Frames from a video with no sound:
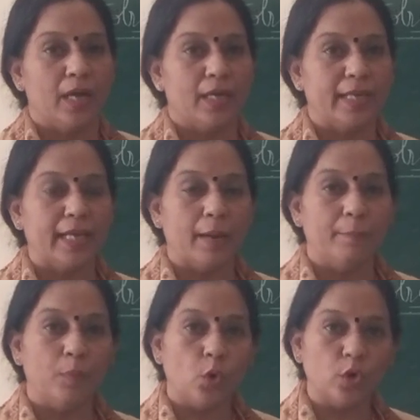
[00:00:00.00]

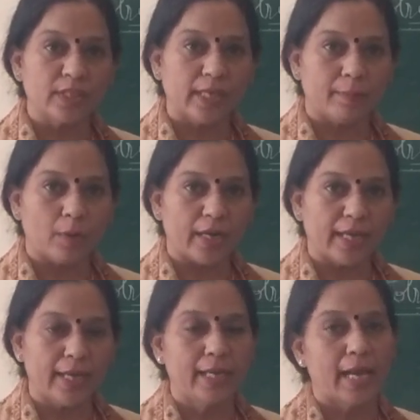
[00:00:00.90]
decompose their
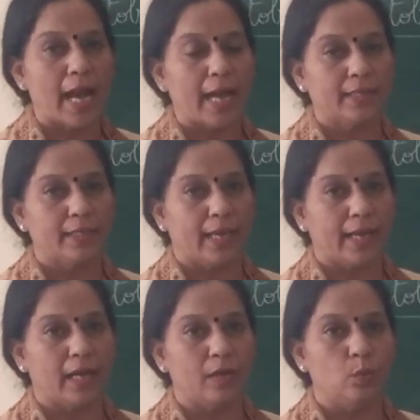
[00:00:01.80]
body and
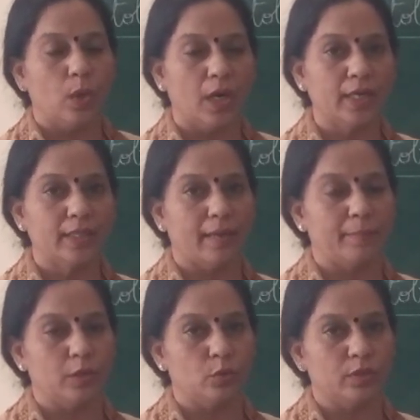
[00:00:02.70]
they convert them
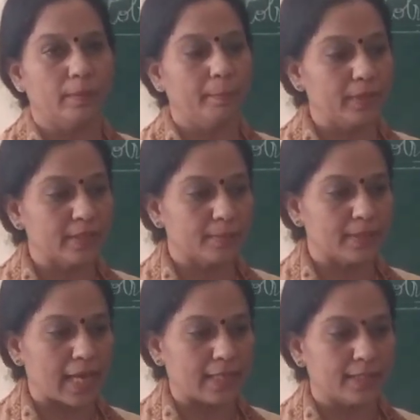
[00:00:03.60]
into simple
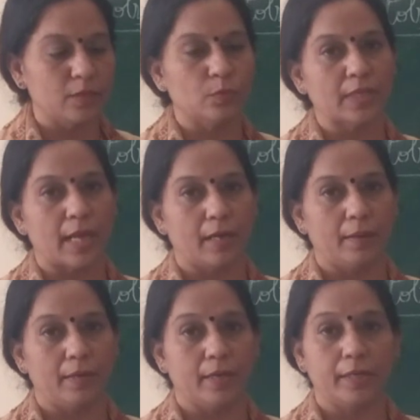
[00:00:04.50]
substances which are
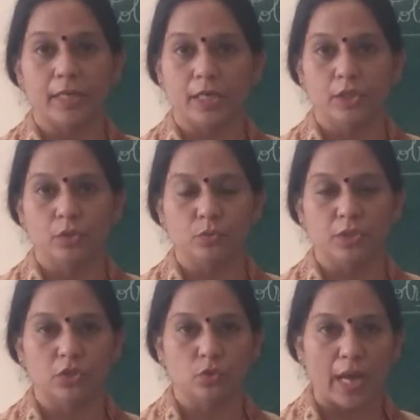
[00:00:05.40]
returned to
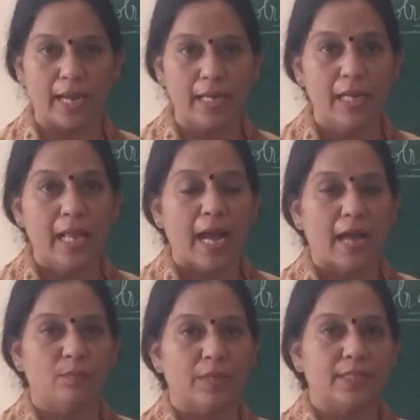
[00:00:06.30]
the soil
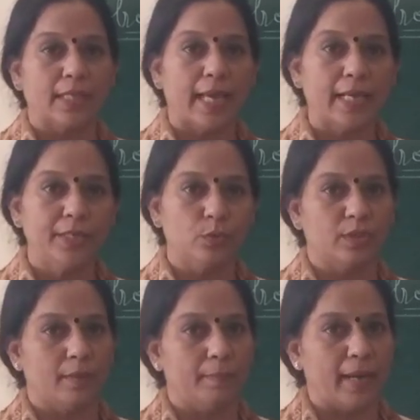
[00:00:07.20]
and once again used
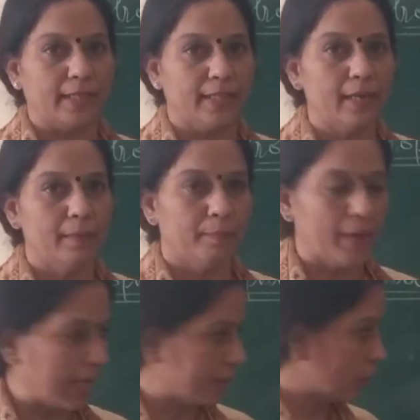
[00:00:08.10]
up by the
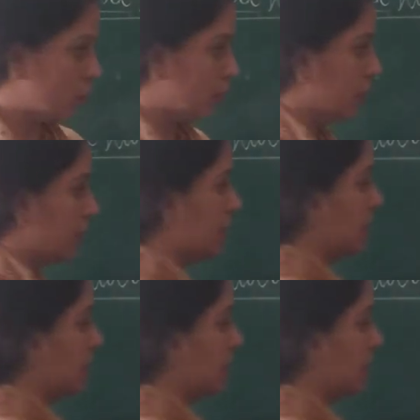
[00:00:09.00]
plants. So this is